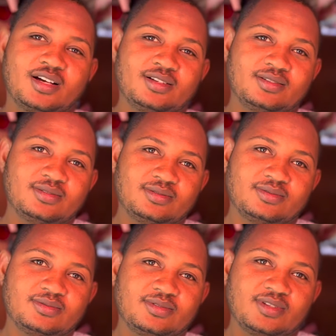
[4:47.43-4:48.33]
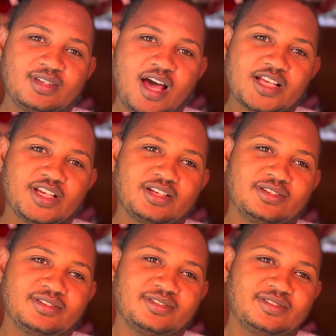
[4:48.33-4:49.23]
Shizmak. Hassan.
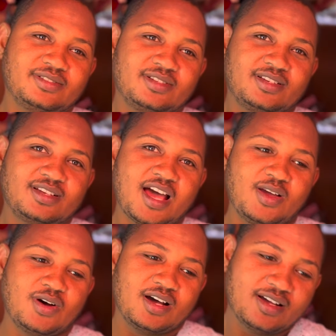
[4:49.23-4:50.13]
Hassan. Aywa.